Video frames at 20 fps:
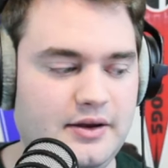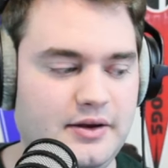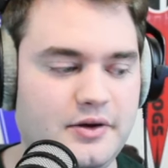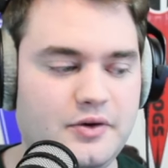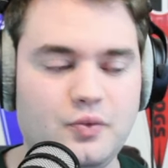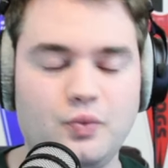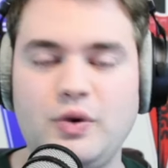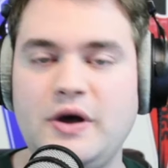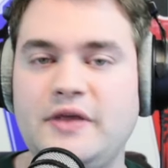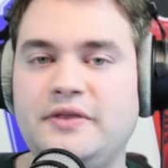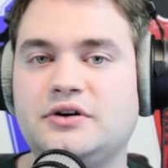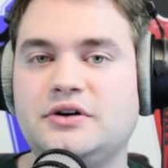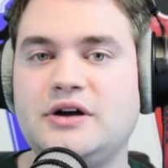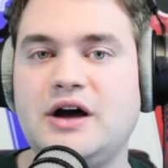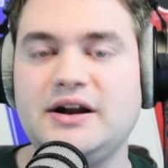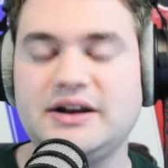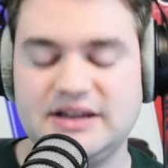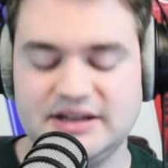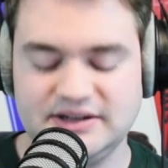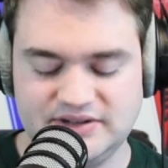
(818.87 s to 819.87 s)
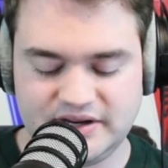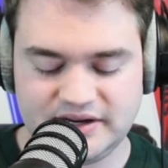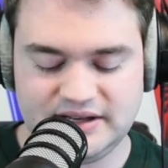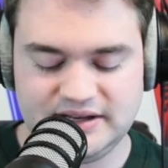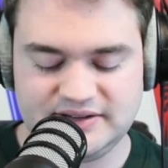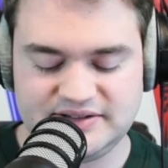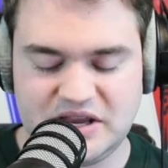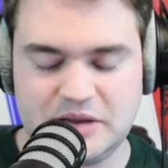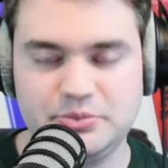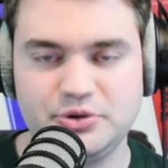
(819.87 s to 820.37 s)
Whether or not
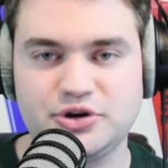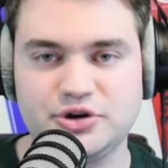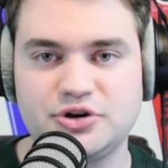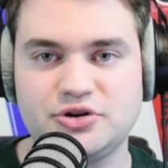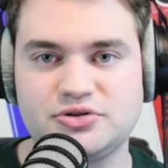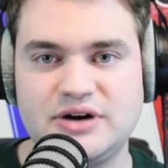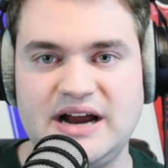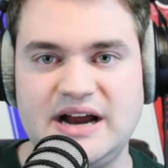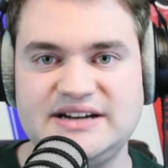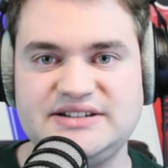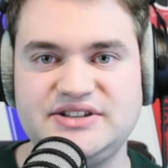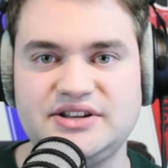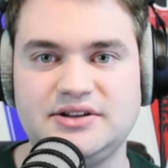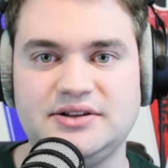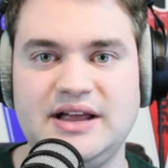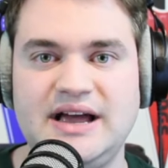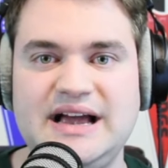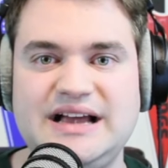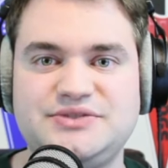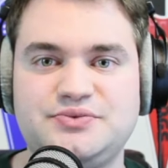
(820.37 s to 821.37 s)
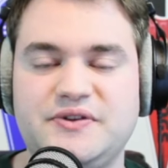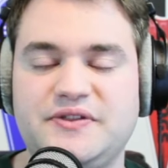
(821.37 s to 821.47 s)
Kentucky is able to crash the glass